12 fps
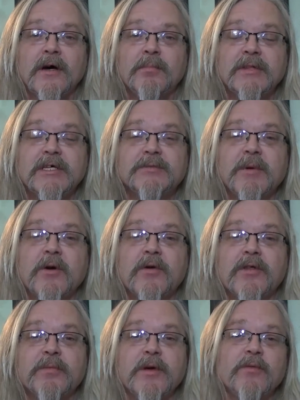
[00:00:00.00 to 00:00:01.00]
please bear
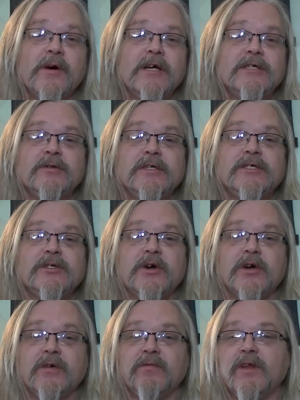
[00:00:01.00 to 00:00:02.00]
with me while I do these
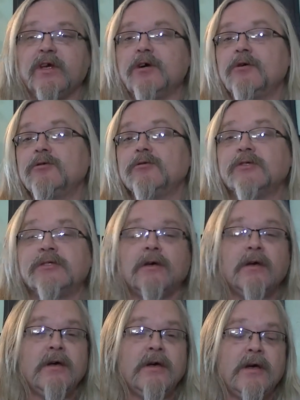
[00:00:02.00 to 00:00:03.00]
cooking videos
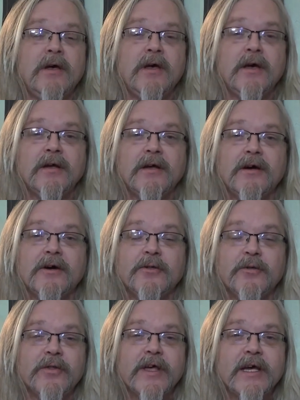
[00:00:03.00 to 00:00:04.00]
and
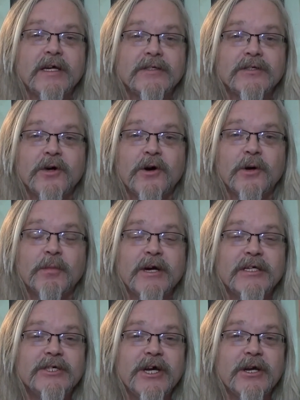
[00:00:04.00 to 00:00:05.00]
other things on
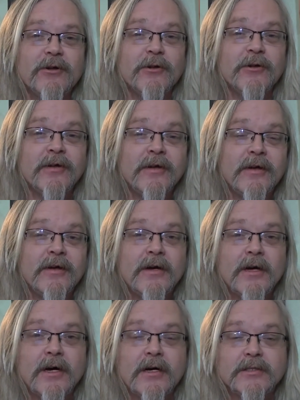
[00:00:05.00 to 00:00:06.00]
my channel.
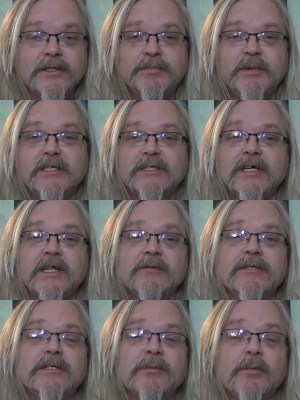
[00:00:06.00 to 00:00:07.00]
Just being silly
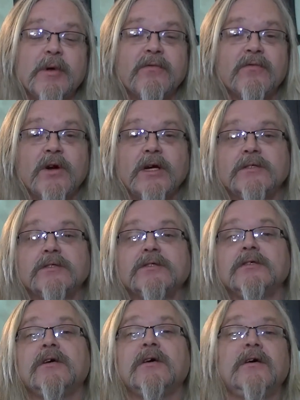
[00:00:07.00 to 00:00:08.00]
with some of my
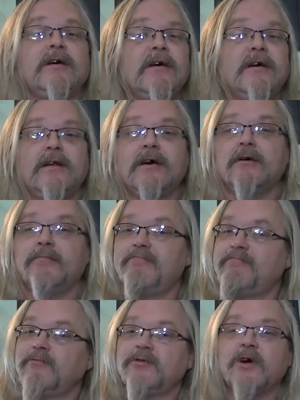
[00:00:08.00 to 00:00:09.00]
friends and
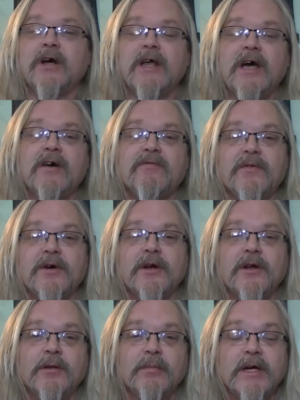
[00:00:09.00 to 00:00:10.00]
trying to have fun a
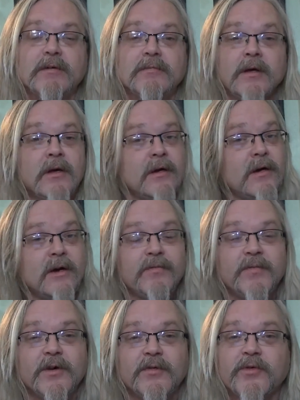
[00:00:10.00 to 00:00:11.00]
little bit.
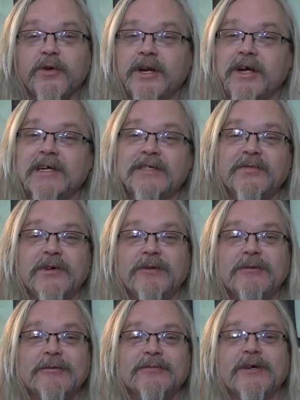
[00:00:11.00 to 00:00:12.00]
Feel free not to view
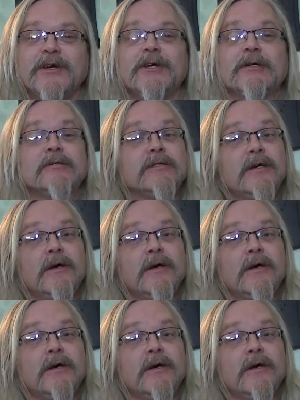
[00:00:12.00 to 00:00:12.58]
those videos.